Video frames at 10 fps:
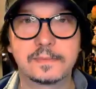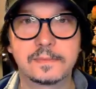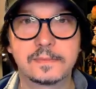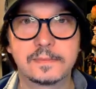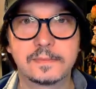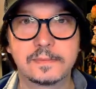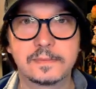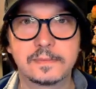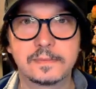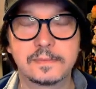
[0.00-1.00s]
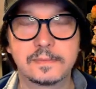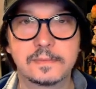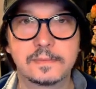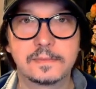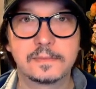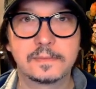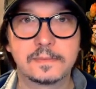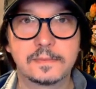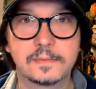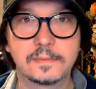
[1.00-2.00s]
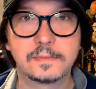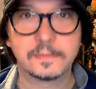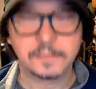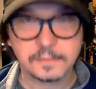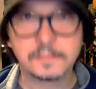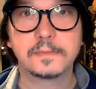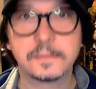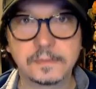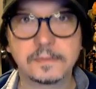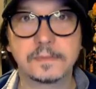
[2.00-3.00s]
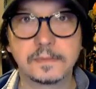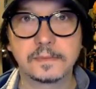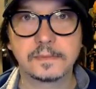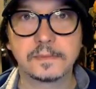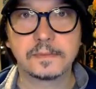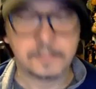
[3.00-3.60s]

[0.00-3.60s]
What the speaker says: (not speaking)